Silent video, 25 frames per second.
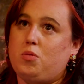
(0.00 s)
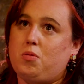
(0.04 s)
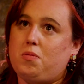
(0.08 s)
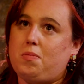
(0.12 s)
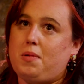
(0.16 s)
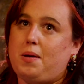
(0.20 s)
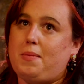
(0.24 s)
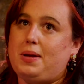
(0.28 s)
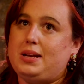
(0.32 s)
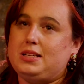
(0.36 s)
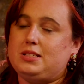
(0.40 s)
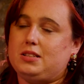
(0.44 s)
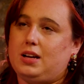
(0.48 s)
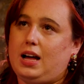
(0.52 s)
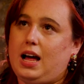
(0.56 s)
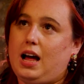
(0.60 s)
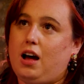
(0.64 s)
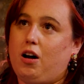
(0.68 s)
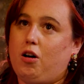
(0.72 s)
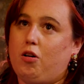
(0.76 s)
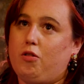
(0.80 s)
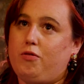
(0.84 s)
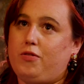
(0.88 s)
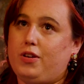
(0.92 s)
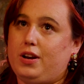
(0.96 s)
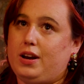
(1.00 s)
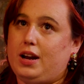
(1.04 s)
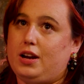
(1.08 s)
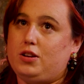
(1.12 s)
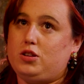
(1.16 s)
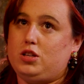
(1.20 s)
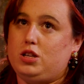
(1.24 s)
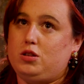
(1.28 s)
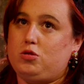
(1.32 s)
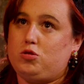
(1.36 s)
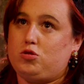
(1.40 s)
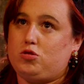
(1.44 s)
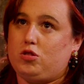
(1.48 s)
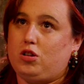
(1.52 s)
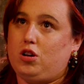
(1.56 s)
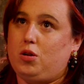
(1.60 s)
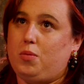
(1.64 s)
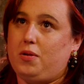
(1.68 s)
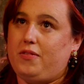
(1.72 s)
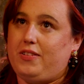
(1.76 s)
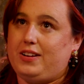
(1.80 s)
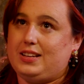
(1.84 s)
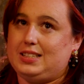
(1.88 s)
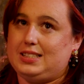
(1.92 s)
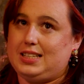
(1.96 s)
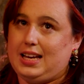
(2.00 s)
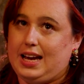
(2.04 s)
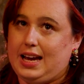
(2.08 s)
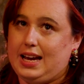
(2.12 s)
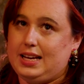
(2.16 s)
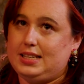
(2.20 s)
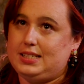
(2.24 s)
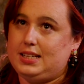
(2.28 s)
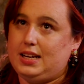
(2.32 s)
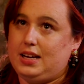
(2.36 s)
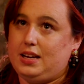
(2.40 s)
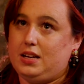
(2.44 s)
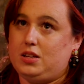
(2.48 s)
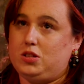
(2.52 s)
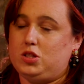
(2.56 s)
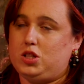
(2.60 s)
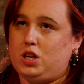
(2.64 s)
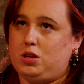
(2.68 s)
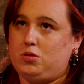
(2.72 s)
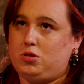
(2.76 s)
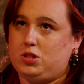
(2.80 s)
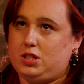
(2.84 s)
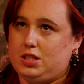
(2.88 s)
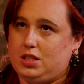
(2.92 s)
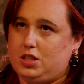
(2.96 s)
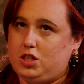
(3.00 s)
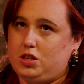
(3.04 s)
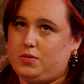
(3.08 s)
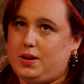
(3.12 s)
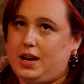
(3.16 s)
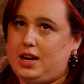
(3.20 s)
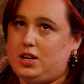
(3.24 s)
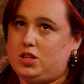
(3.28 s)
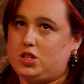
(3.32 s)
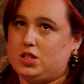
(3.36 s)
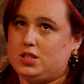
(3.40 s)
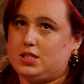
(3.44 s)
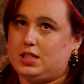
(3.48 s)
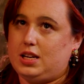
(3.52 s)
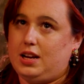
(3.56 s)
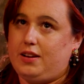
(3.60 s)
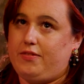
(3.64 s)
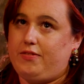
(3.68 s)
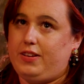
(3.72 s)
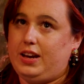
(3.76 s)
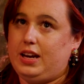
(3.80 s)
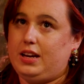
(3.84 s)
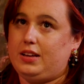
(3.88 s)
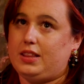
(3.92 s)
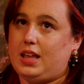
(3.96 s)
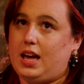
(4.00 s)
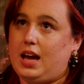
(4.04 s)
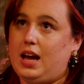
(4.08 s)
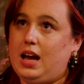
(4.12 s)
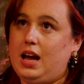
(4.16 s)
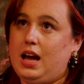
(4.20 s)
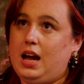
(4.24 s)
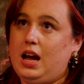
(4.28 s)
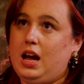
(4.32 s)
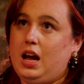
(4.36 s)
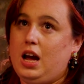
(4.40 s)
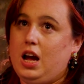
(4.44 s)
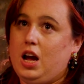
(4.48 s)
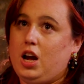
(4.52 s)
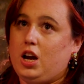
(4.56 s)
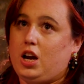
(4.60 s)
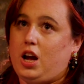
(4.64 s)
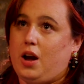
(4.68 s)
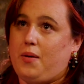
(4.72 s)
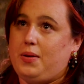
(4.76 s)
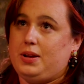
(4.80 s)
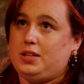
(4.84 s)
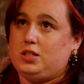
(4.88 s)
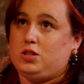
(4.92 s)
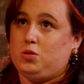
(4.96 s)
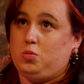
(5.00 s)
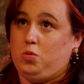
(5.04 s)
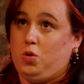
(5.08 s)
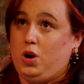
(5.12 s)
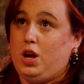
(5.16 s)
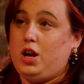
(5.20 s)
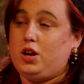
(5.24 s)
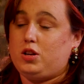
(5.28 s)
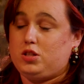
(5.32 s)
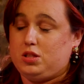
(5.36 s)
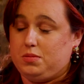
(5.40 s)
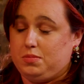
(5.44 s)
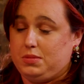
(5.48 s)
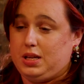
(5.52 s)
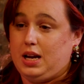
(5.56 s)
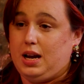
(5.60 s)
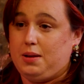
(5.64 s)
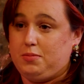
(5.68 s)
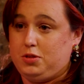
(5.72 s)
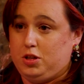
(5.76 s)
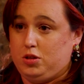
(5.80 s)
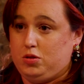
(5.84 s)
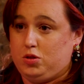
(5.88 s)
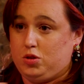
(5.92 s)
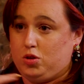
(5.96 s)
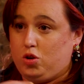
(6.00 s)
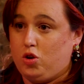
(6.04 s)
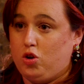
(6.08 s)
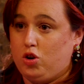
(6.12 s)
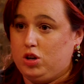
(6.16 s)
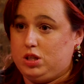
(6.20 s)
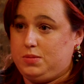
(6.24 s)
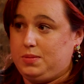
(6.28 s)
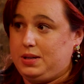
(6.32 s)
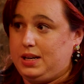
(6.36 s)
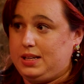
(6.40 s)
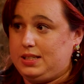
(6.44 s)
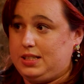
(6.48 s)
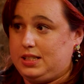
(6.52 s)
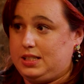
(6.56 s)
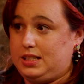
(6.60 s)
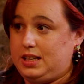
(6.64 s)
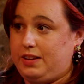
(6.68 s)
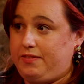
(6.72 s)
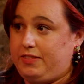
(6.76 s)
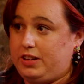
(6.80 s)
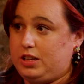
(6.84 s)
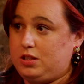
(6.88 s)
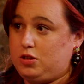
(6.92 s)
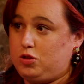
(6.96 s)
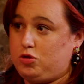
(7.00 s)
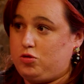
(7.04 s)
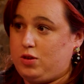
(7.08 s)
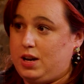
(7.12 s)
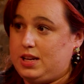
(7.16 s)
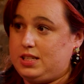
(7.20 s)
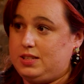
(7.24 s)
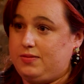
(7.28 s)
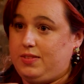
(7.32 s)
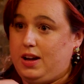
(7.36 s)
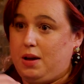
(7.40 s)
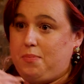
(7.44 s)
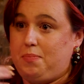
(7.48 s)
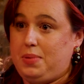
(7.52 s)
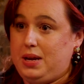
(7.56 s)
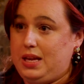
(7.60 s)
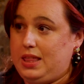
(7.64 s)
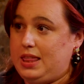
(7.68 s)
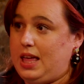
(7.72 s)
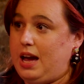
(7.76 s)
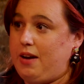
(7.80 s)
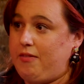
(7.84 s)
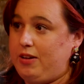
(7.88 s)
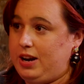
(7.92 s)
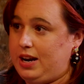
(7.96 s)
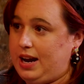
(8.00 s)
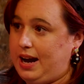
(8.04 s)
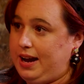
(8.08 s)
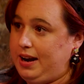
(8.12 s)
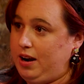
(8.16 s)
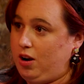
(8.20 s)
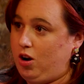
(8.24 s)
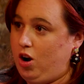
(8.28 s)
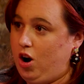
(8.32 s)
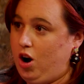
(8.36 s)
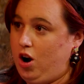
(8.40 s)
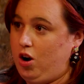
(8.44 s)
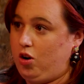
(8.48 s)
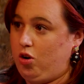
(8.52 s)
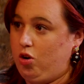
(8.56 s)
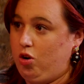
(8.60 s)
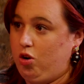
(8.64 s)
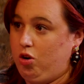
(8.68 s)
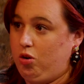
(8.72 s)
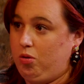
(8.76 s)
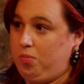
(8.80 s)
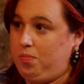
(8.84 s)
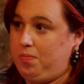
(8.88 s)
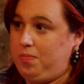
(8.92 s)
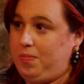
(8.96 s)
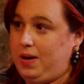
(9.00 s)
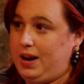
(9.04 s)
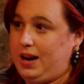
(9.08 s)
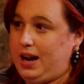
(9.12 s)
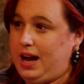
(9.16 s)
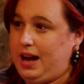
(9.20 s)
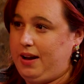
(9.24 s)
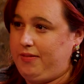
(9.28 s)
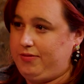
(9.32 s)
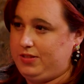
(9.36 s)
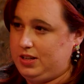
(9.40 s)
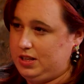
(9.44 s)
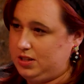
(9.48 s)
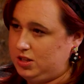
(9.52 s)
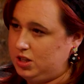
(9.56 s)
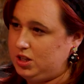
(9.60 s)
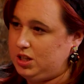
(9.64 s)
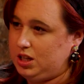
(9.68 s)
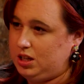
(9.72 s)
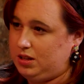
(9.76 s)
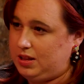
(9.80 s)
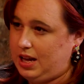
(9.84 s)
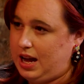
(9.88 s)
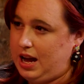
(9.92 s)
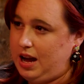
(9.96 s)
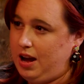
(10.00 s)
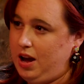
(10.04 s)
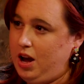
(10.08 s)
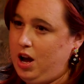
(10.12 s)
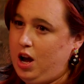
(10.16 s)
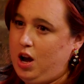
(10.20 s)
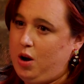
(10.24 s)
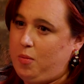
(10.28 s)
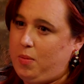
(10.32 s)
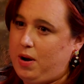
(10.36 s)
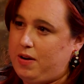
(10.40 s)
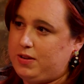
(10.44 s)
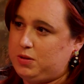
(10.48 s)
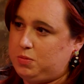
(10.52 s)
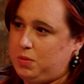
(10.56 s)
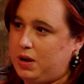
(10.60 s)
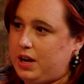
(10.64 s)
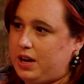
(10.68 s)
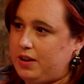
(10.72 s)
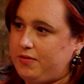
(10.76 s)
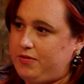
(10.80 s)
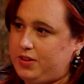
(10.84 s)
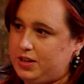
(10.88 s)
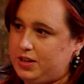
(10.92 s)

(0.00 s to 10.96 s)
with my mental health, and I do struggle with anxiety and social situations. And I think that going to work sometimes used to cause me like significant stress of like being there at 9 o'clock and having to do that. Whereas working for